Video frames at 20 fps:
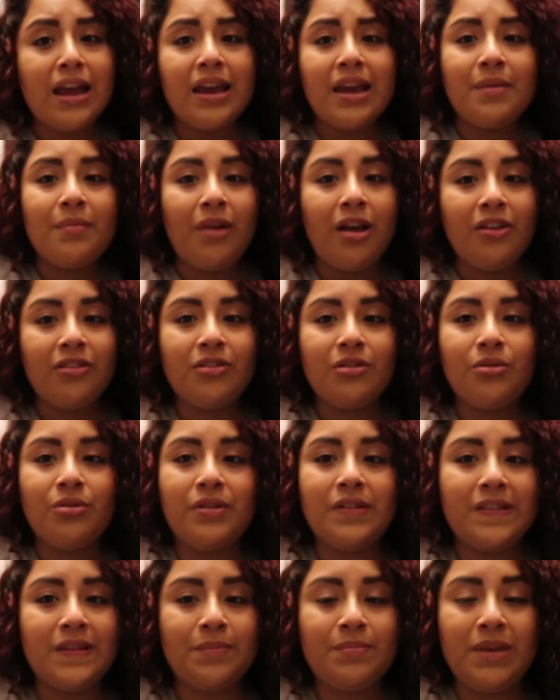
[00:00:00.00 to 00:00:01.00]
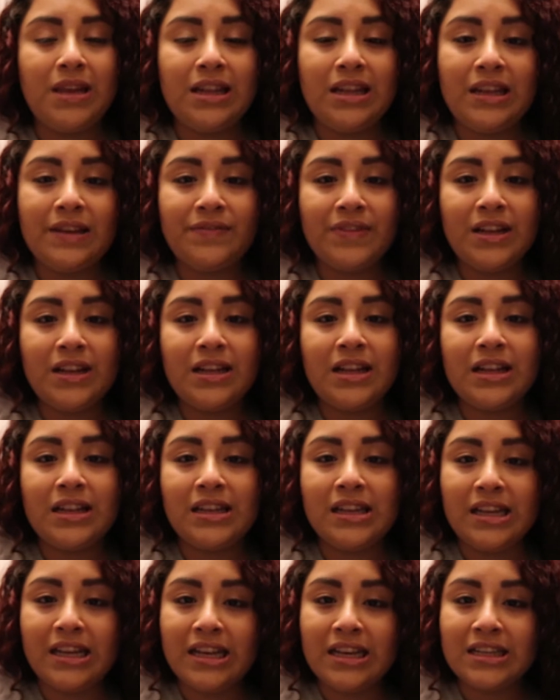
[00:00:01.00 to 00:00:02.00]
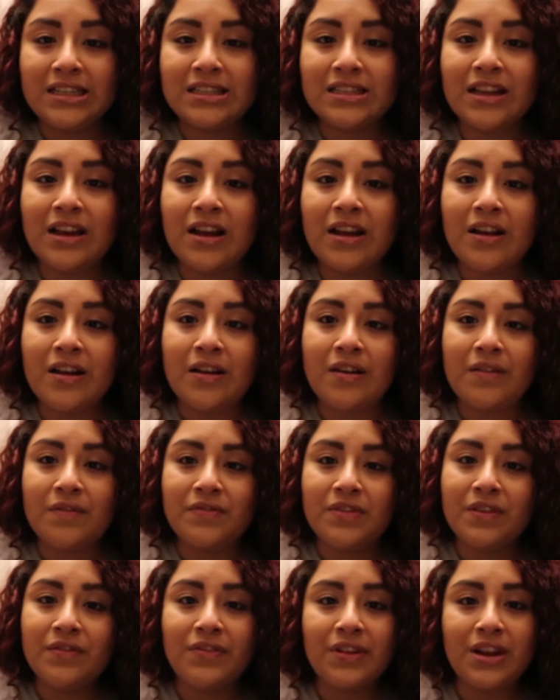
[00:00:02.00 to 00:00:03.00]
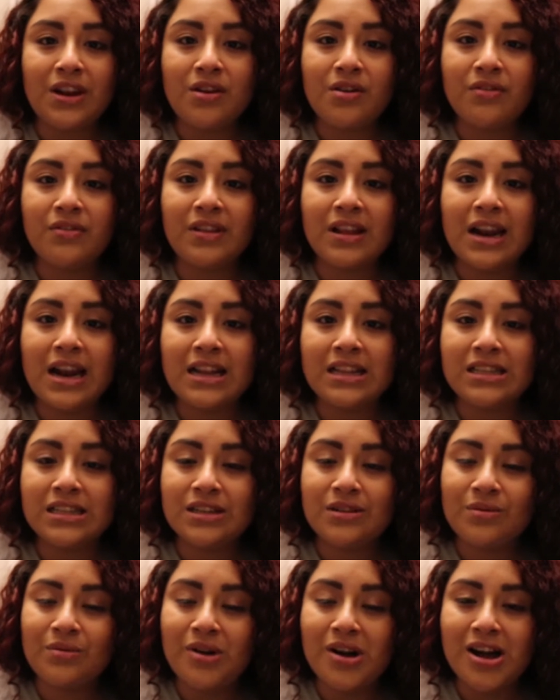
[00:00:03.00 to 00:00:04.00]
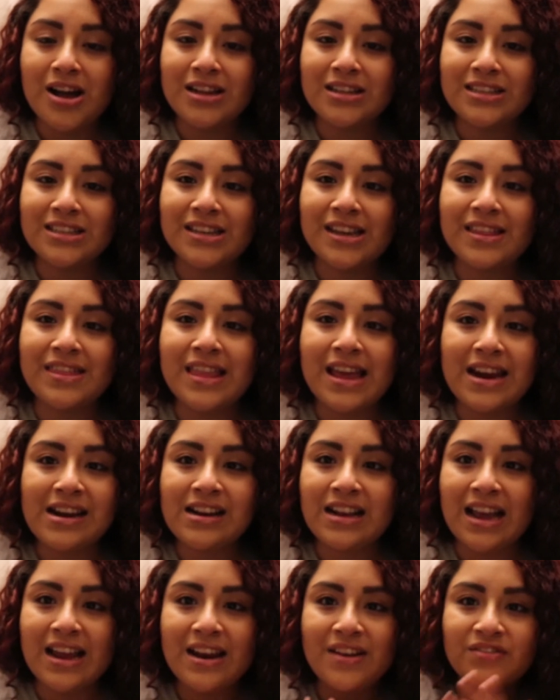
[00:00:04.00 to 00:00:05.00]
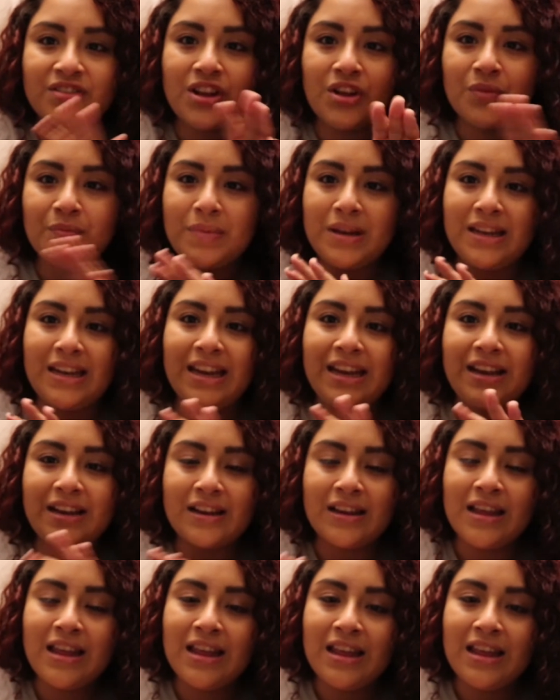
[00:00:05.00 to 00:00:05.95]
am also going to be leaving the links of the videos that I did watch that kind of helped me, like,